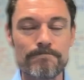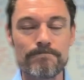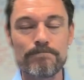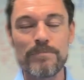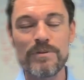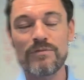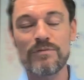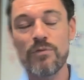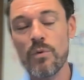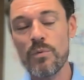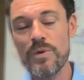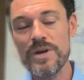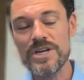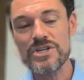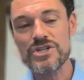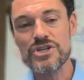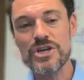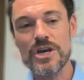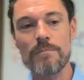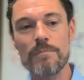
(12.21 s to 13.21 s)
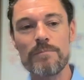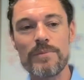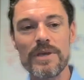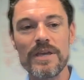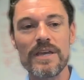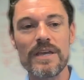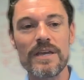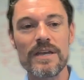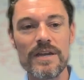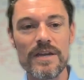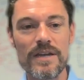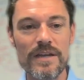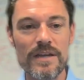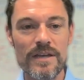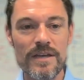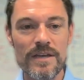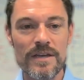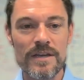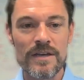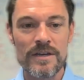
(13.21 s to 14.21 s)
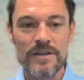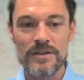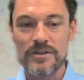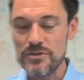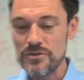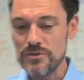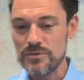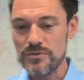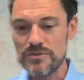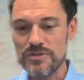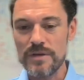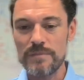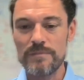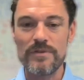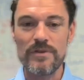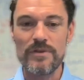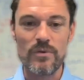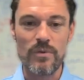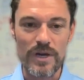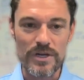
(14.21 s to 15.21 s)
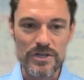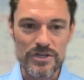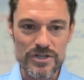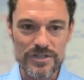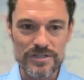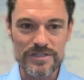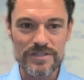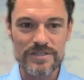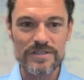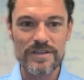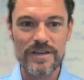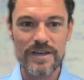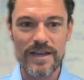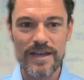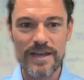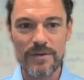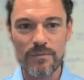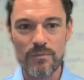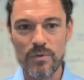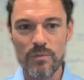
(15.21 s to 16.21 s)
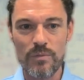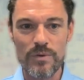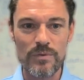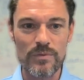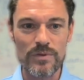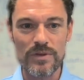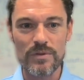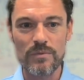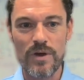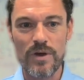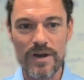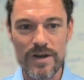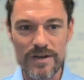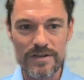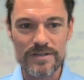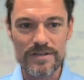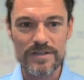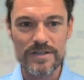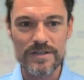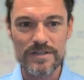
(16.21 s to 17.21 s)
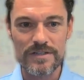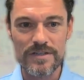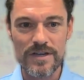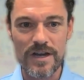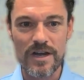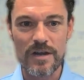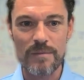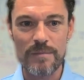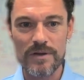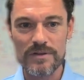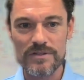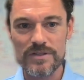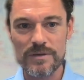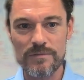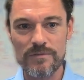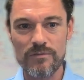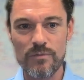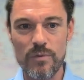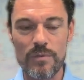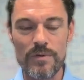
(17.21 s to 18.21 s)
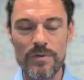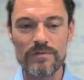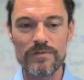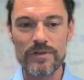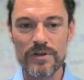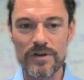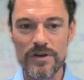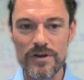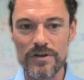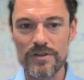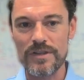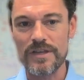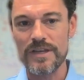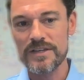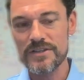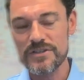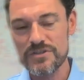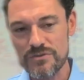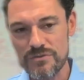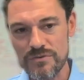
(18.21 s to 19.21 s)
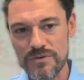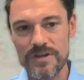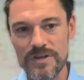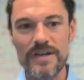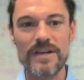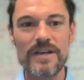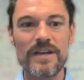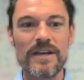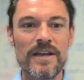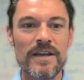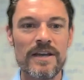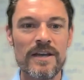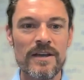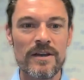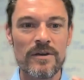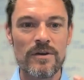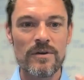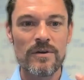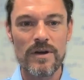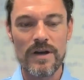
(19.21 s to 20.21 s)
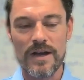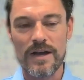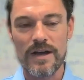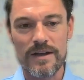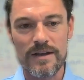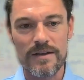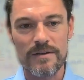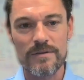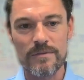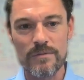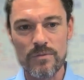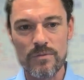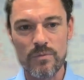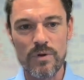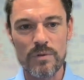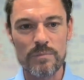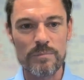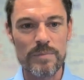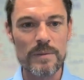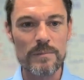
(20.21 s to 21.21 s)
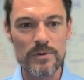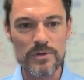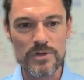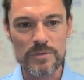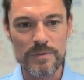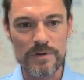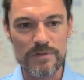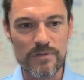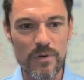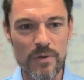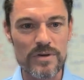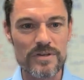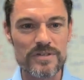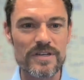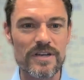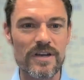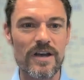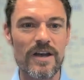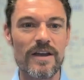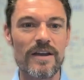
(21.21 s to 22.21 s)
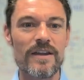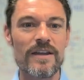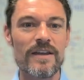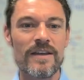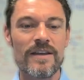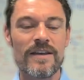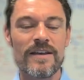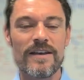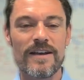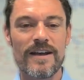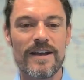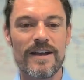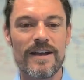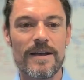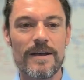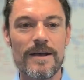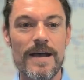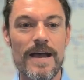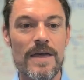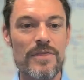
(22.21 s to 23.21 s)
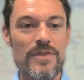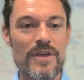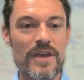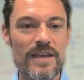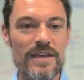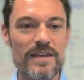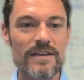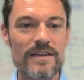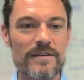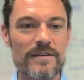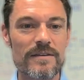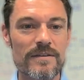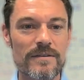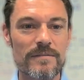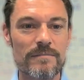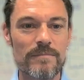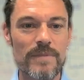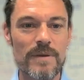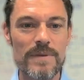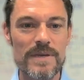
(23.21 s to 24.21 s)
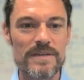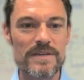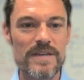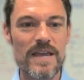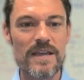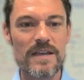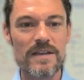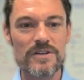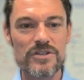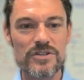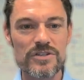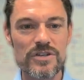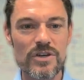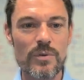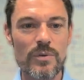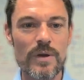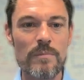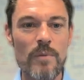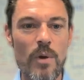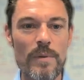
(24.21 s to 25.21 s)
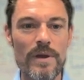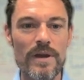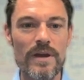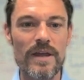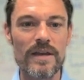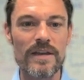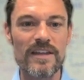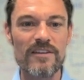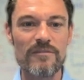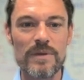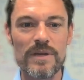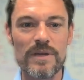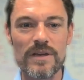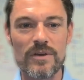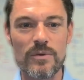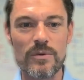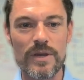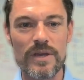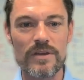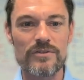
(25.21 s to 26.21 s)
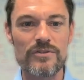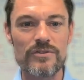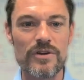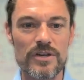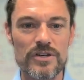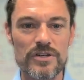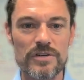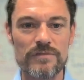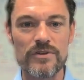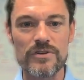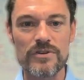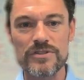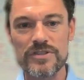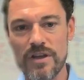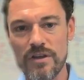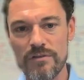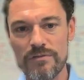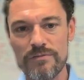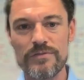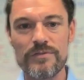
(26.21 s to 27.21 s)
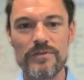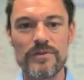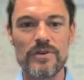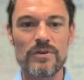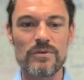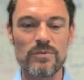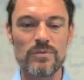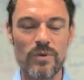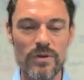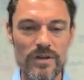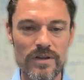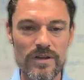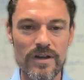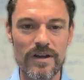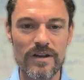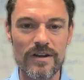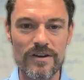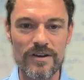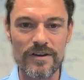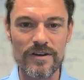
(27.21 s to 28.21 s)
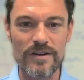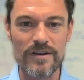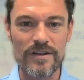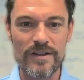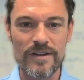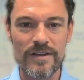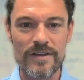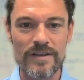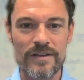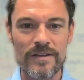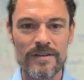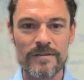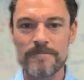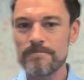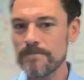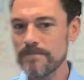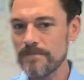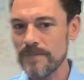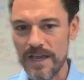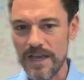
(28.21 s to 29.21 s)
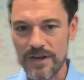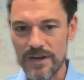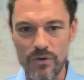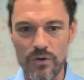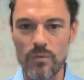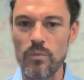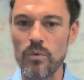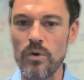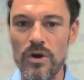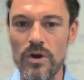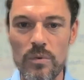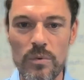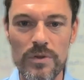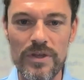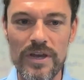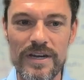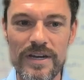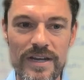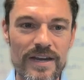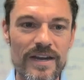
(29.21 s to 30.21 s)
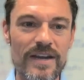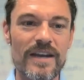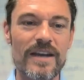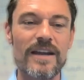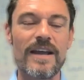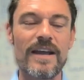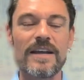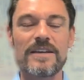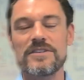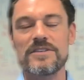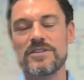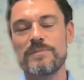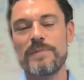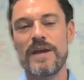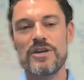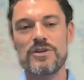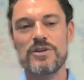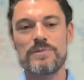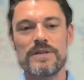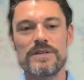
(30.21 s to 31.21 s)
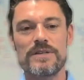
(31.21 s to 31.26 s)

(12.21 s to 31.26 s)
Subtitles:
Before we jump in to some of the questions and what we really wanted to talk about, some of what we've learned, the history, what people should be focusing on, I think maybe take just a quick moment and give me a quick introduction of yourself, your role at Concord, and your work with identity and access management